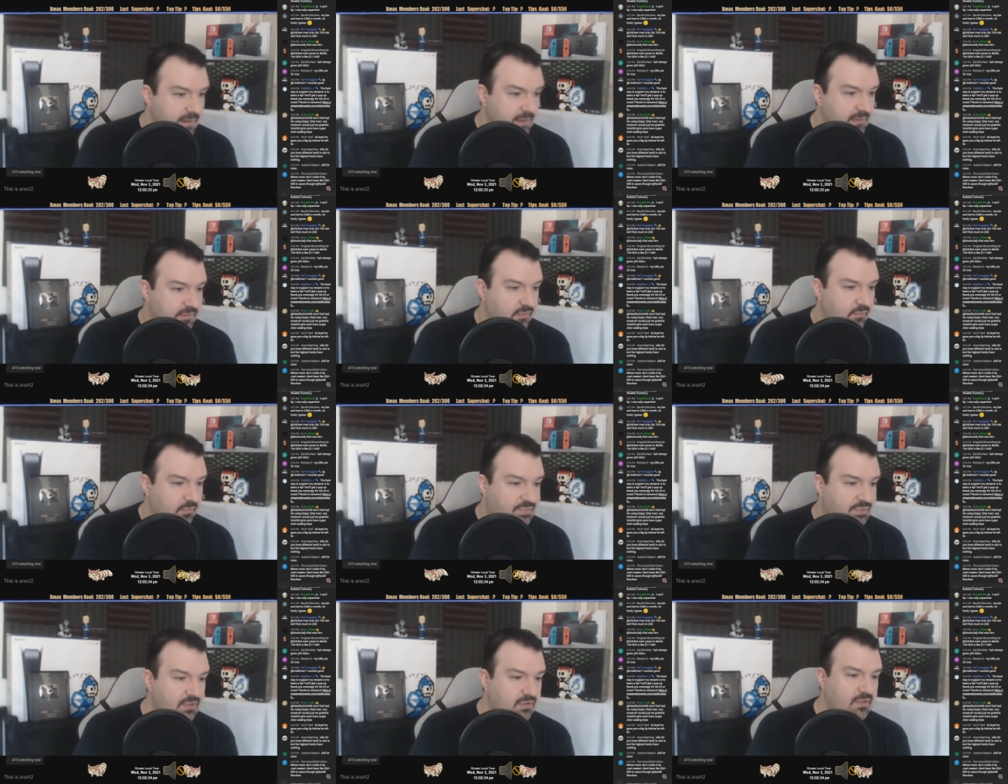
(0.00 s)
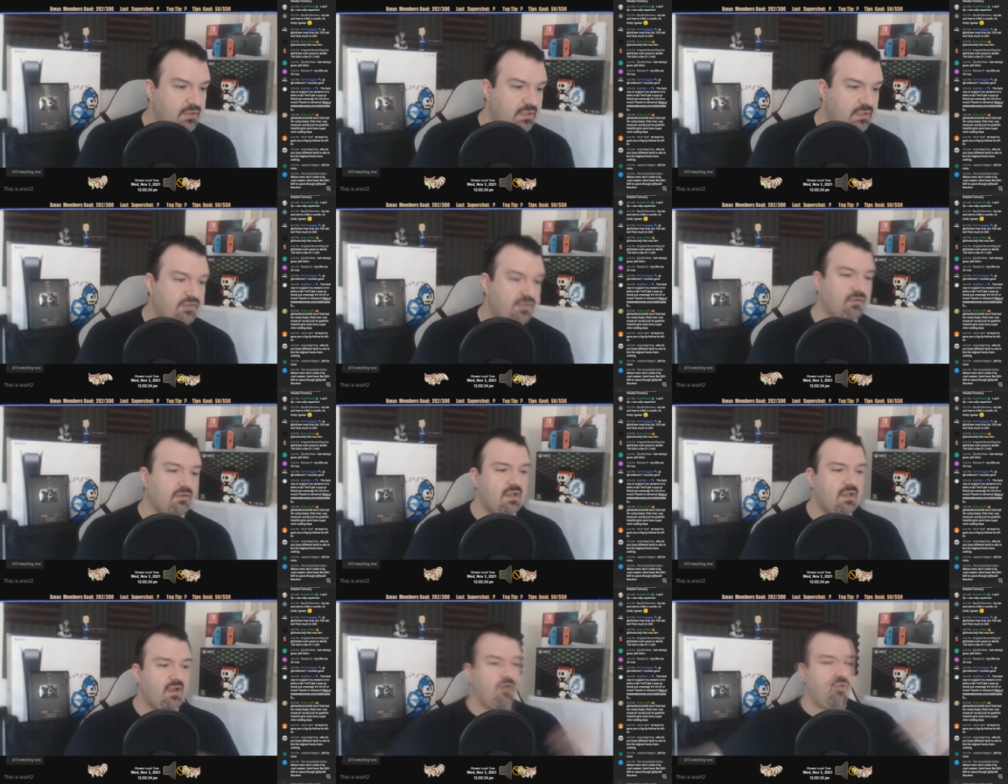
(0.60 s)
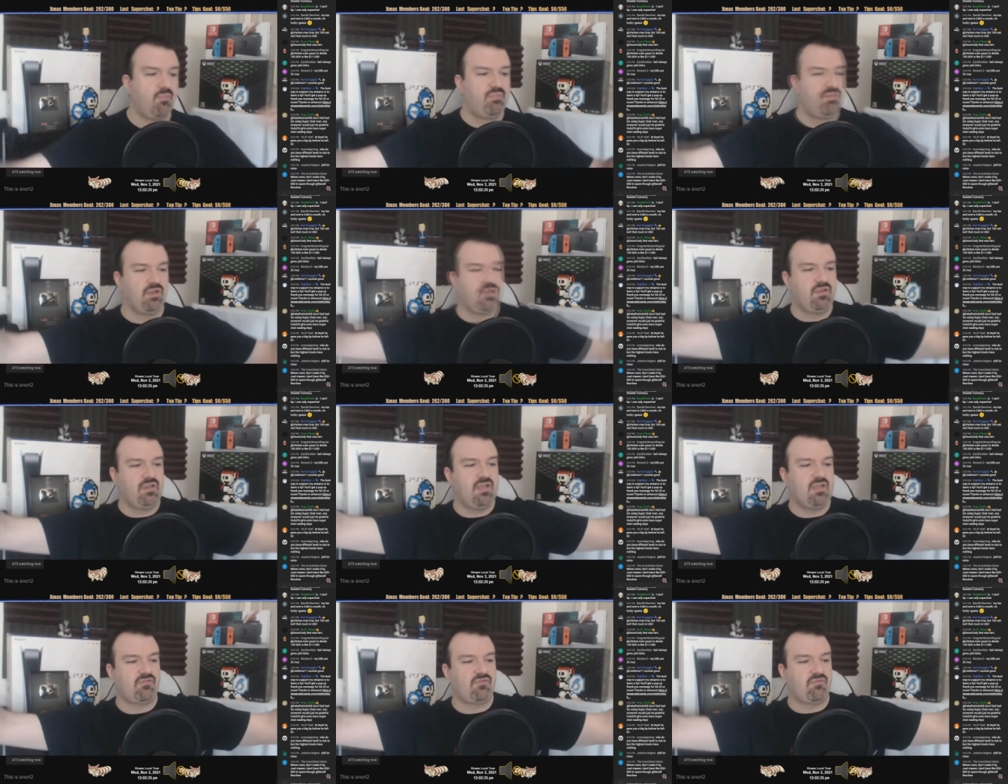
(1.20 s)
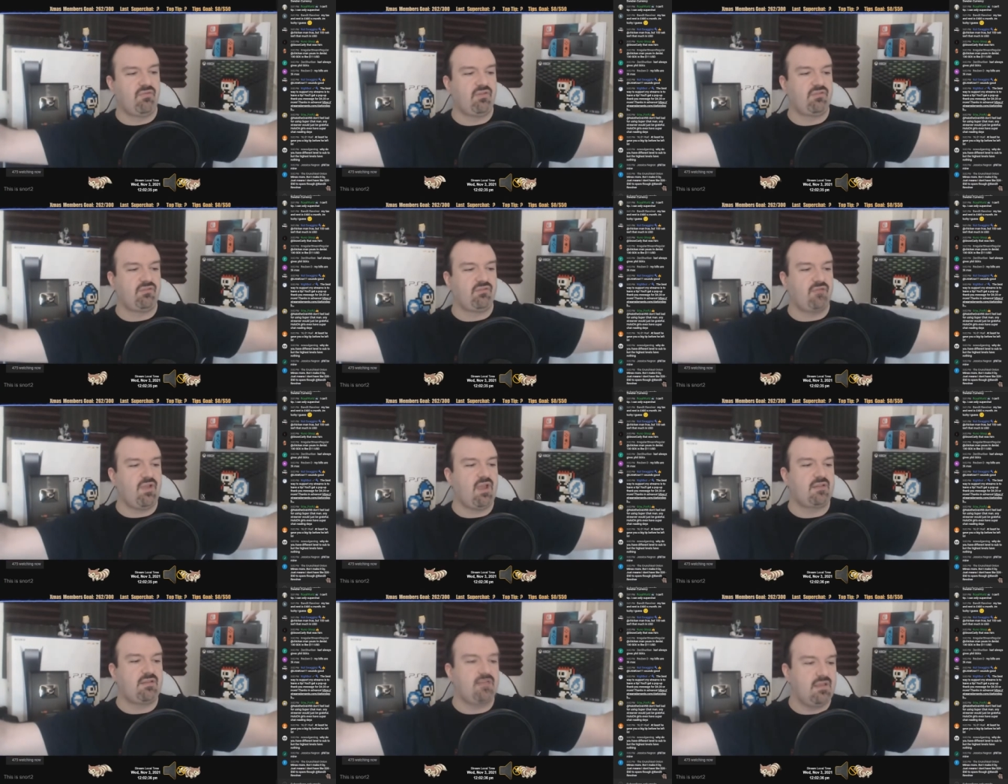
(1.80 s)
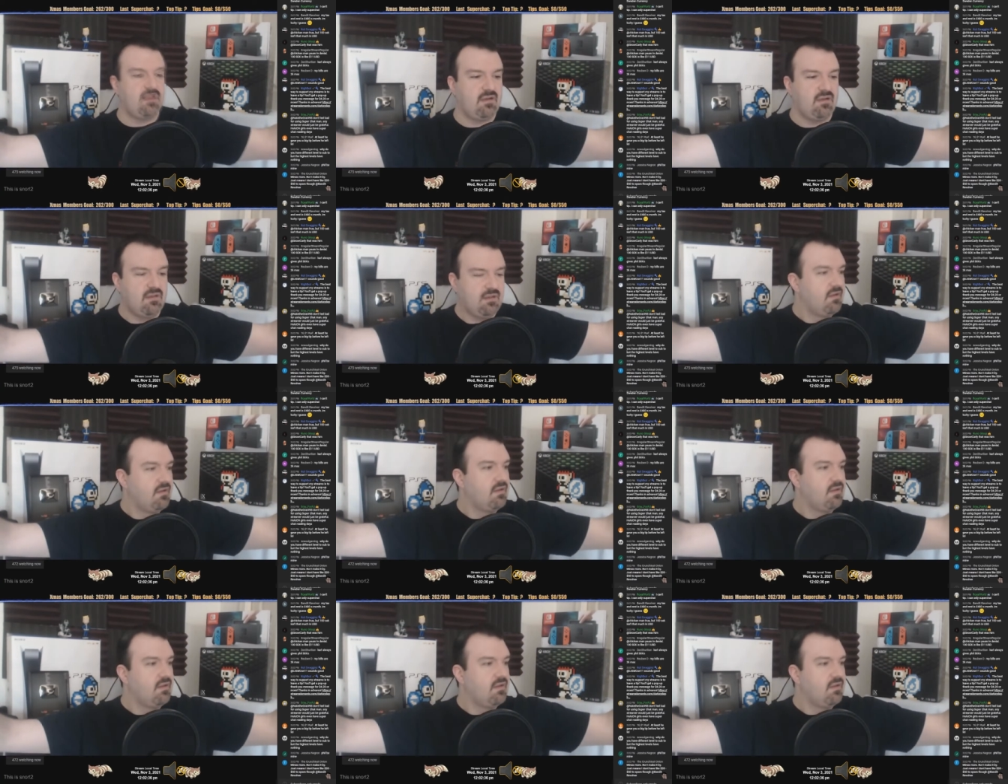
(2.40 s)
So here we go. Bill Hicks Resurrected